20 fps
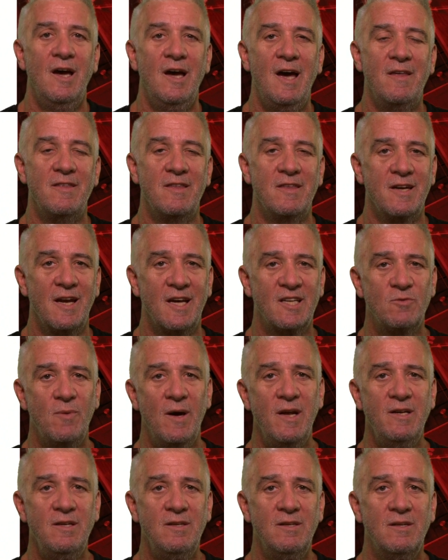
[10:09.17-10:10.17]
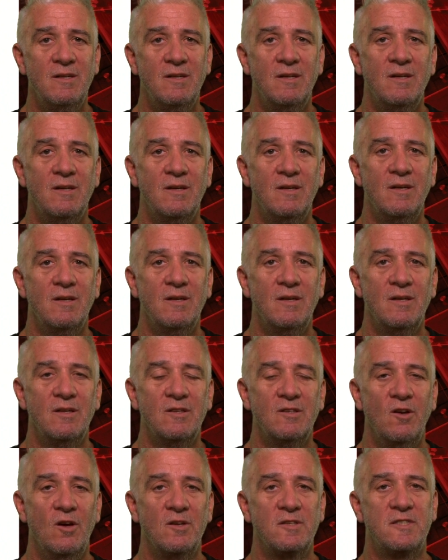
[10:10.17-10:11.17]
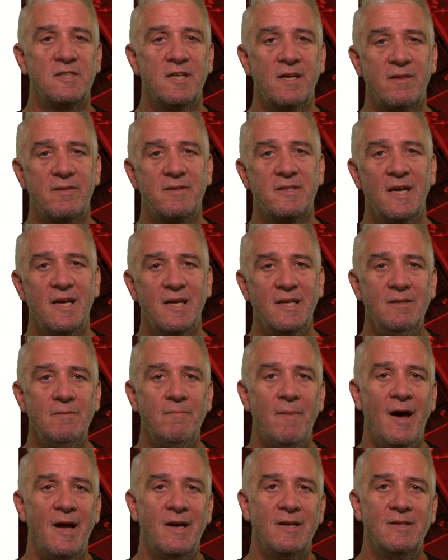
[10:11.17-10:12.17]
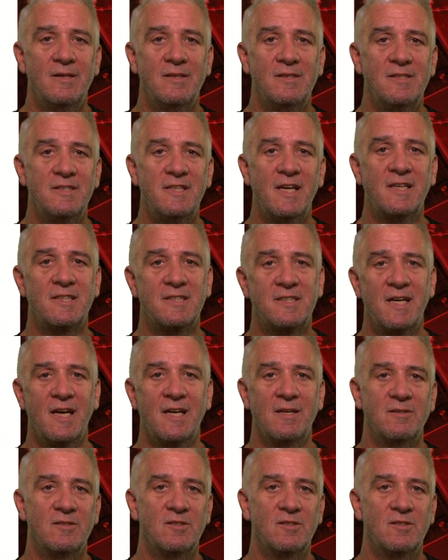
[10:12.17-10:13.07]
And then the next one, not 16, but 16.